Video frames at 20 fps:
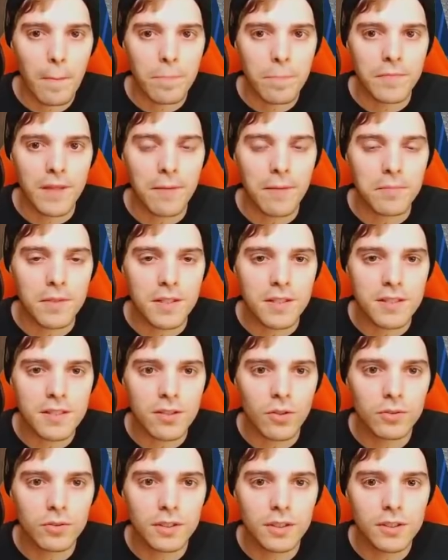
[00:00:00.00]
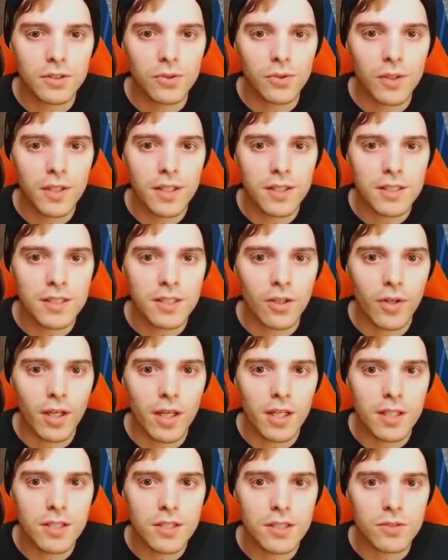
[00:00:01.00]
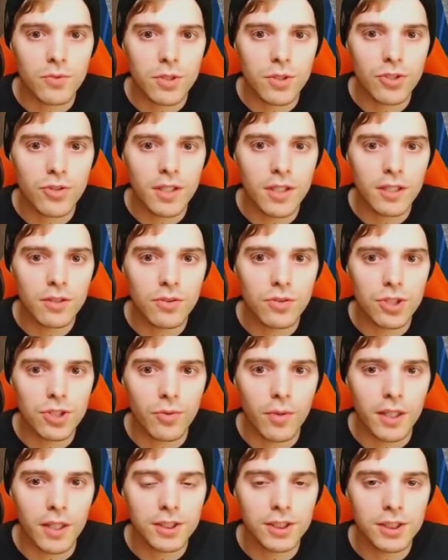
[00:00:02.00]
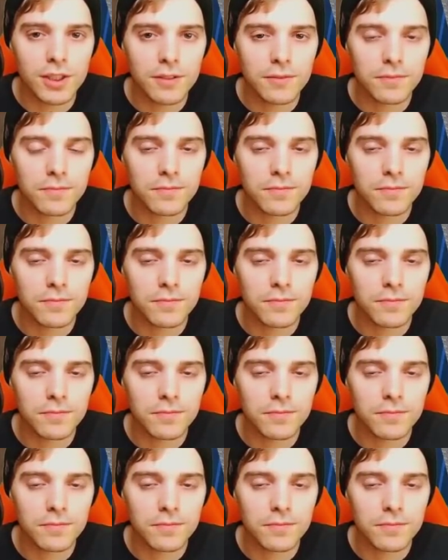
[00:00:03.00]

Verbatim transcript: That means only 2 energies. Okay, he's just retreating to Jirachi.